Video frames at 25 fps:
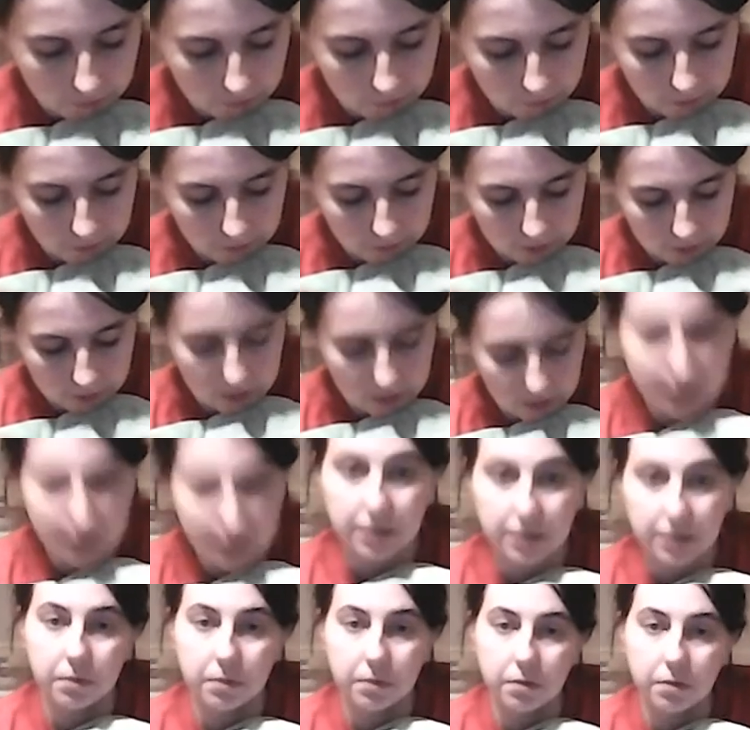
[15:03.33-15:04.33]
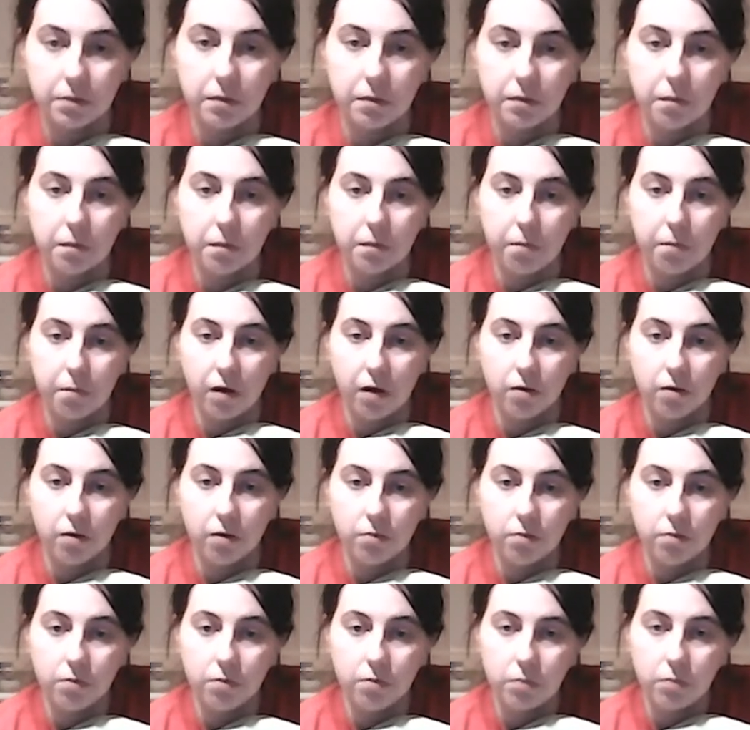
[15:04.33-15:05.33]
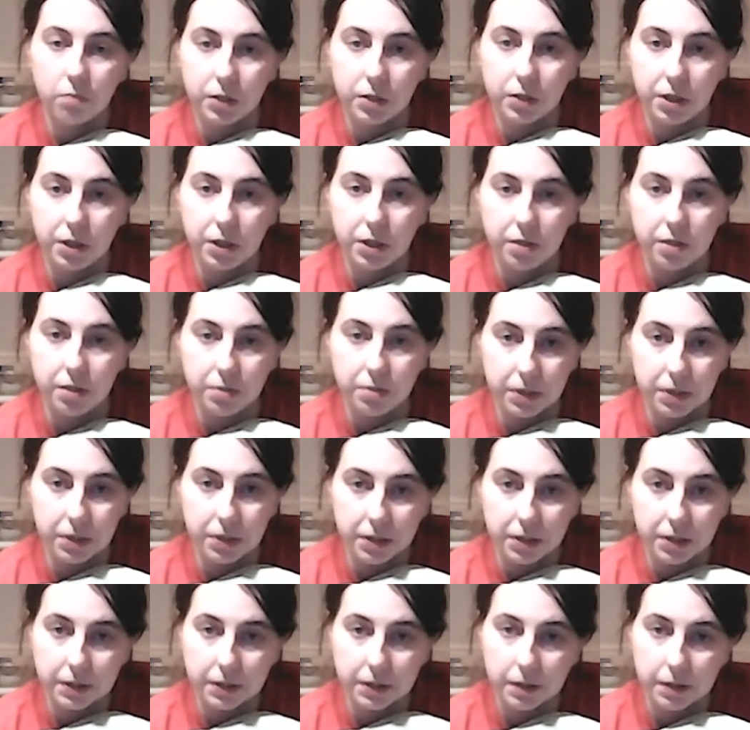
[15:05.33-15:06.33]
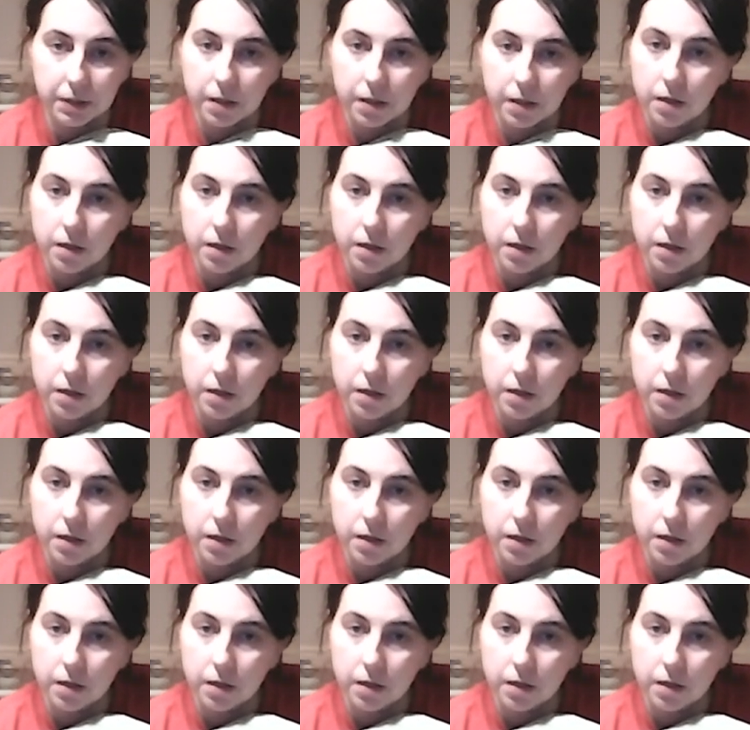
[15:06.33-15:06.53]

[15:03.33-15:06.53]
the little bowl which he uses,